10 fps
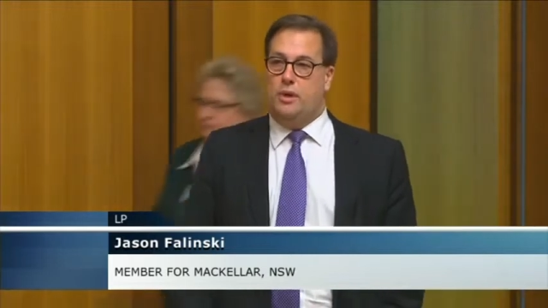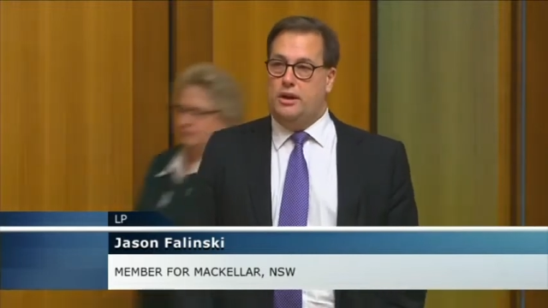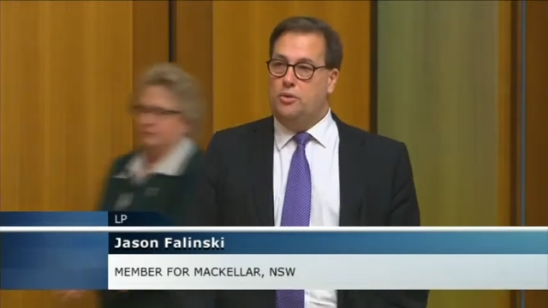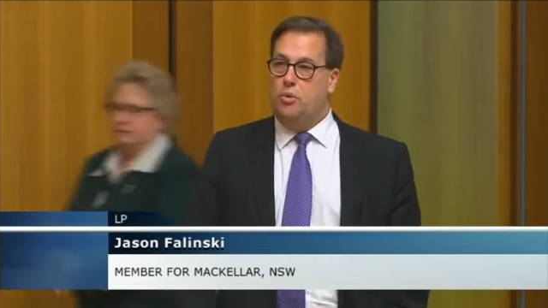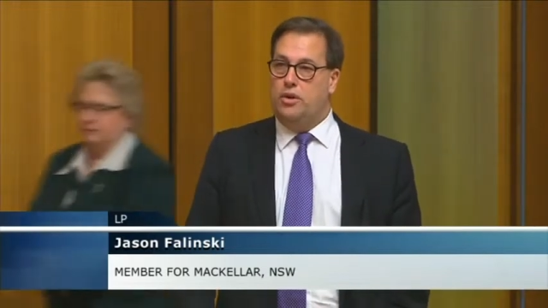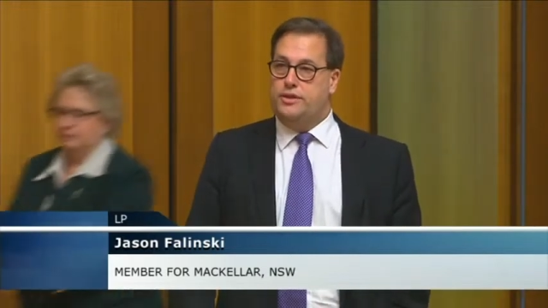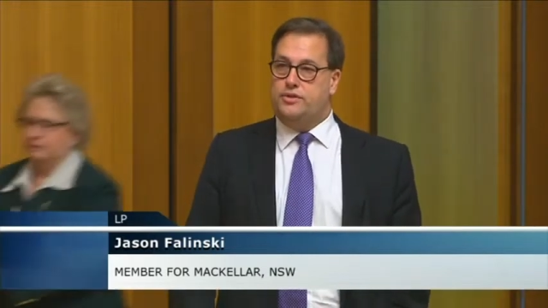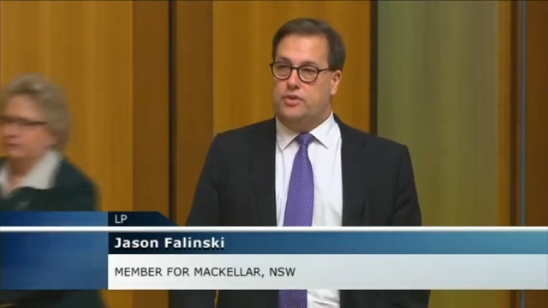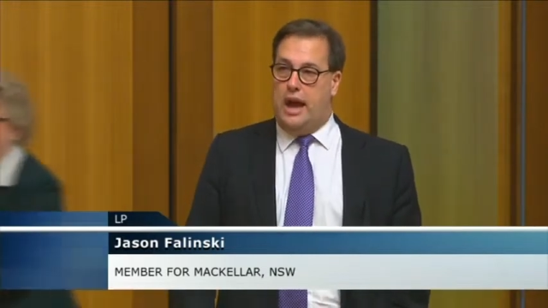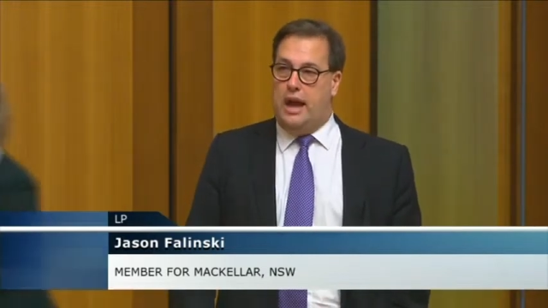one of the worst
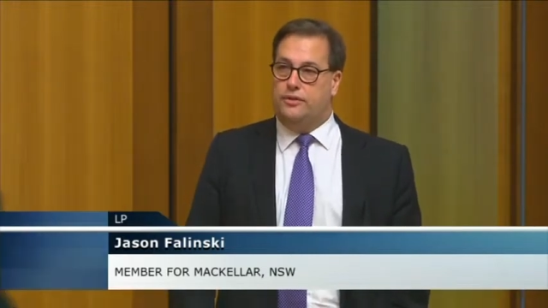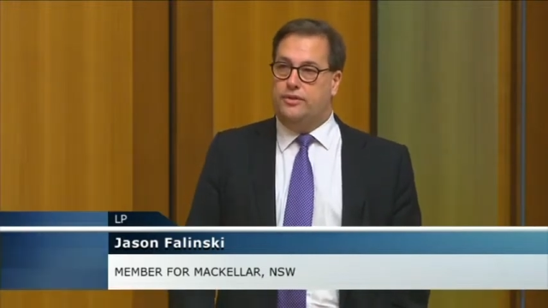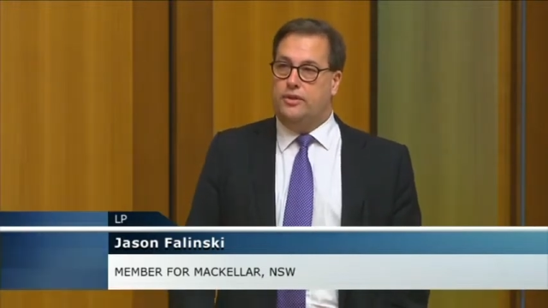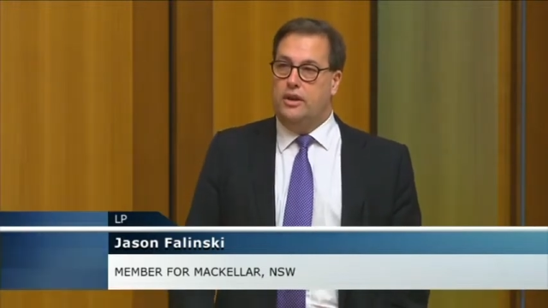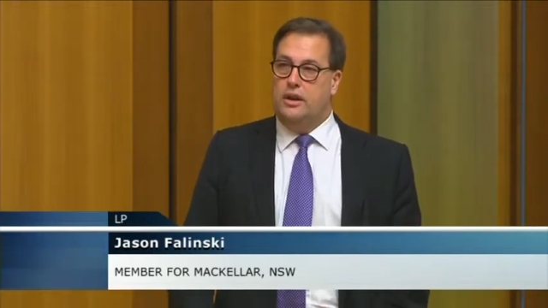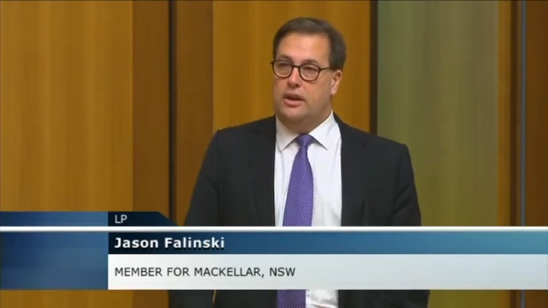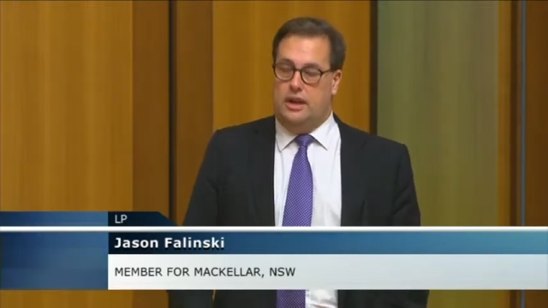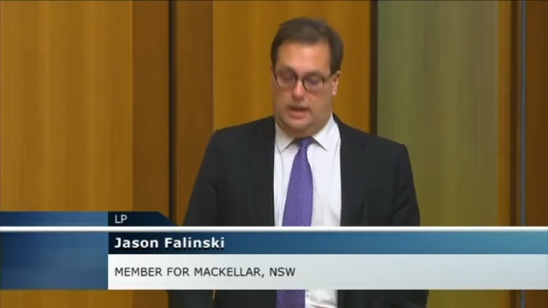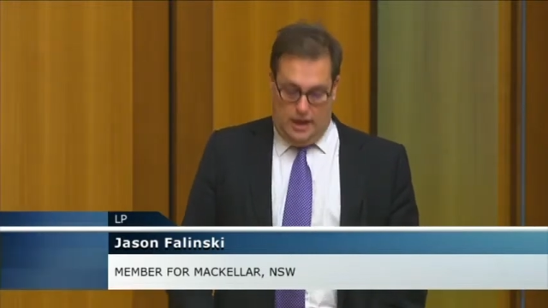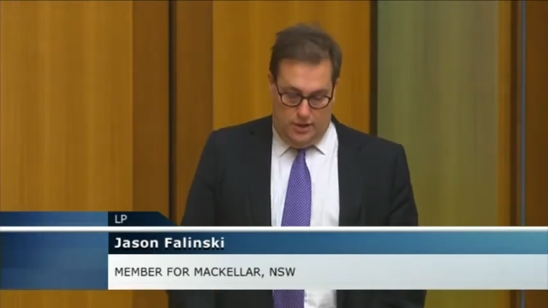droughts
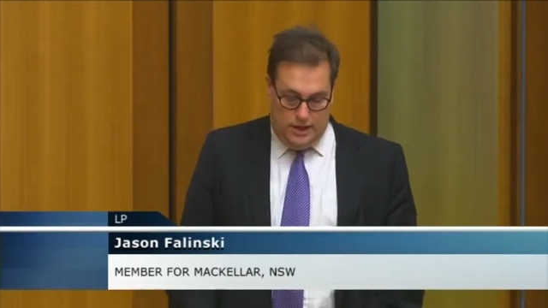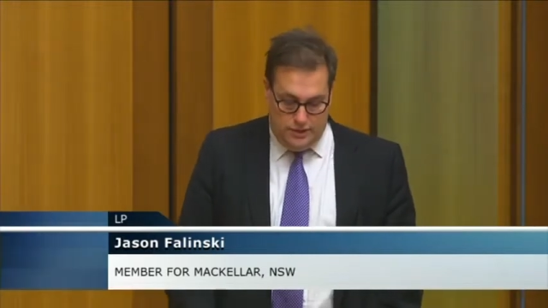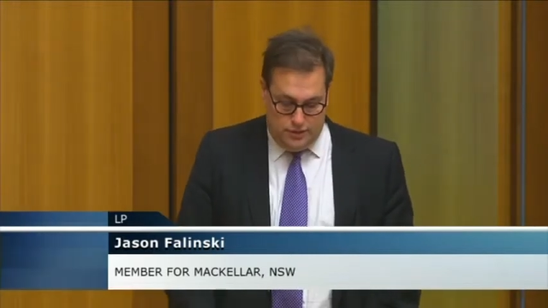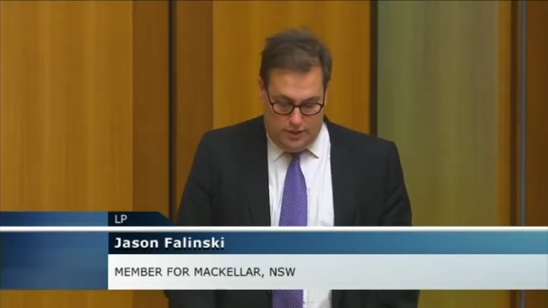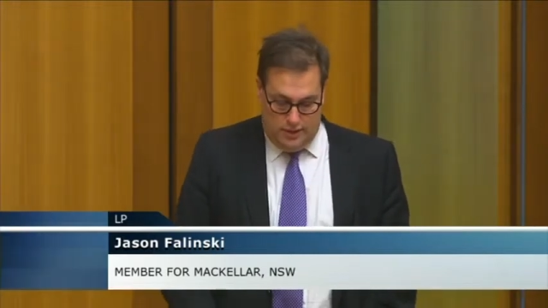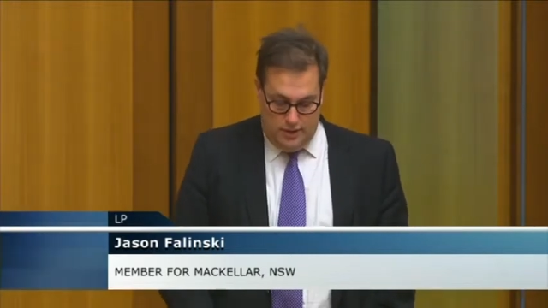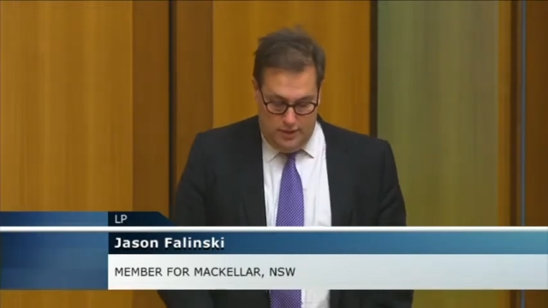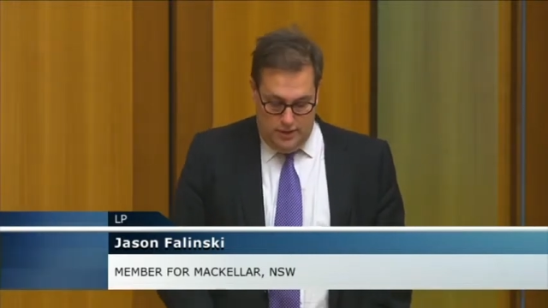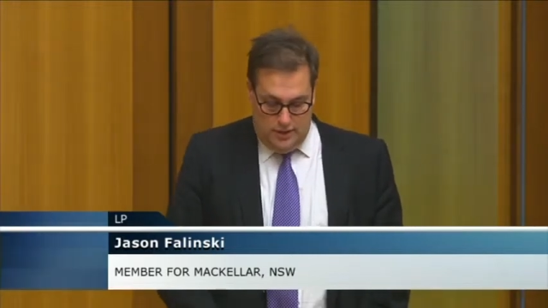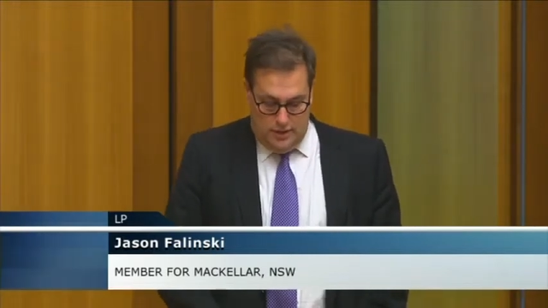in our history.
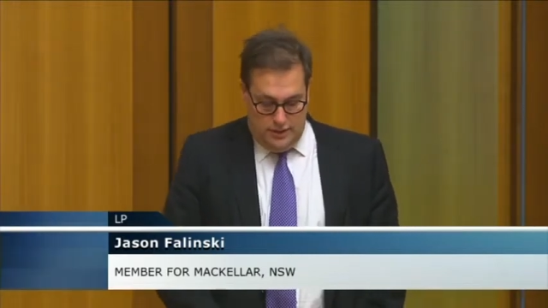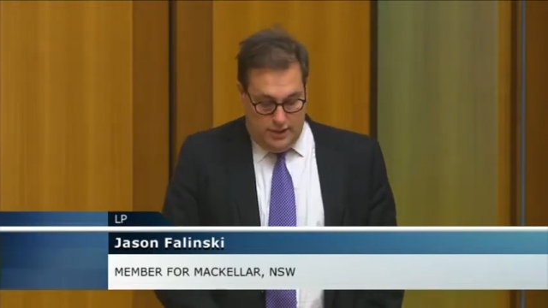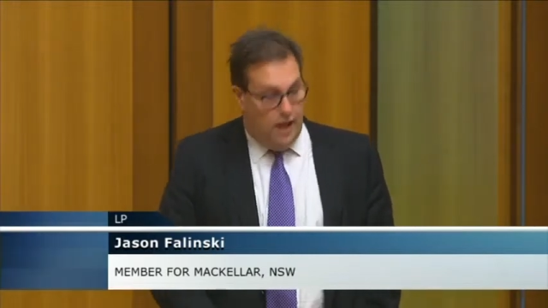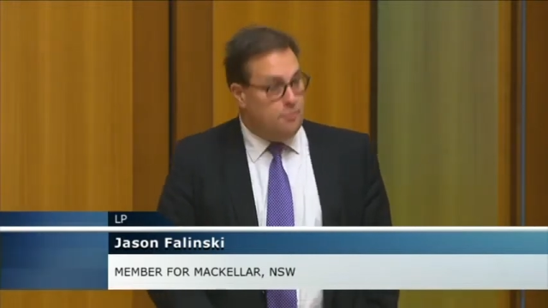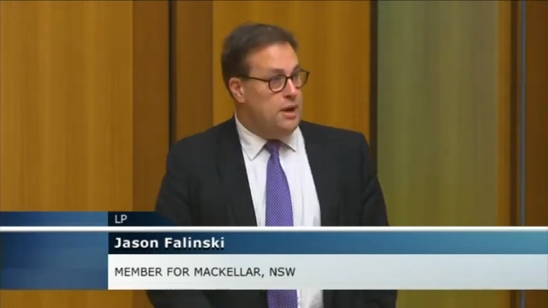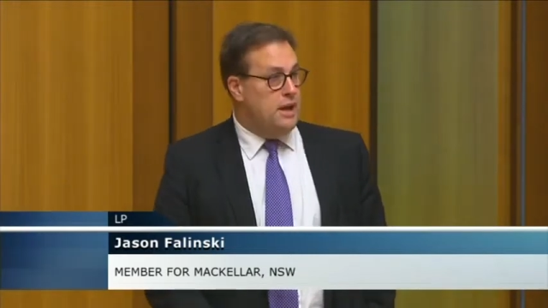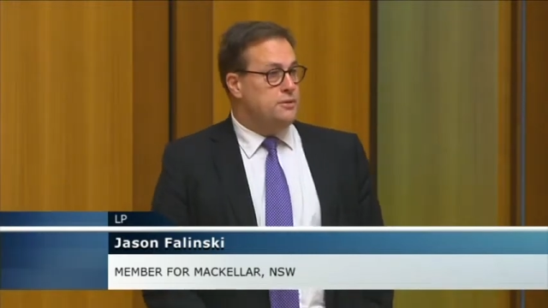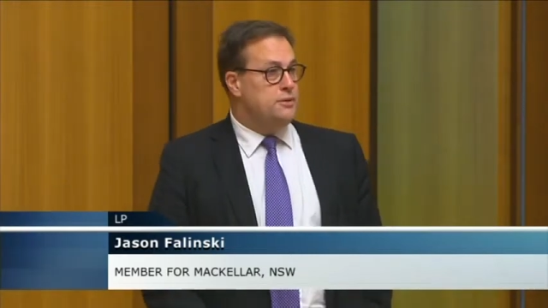The government has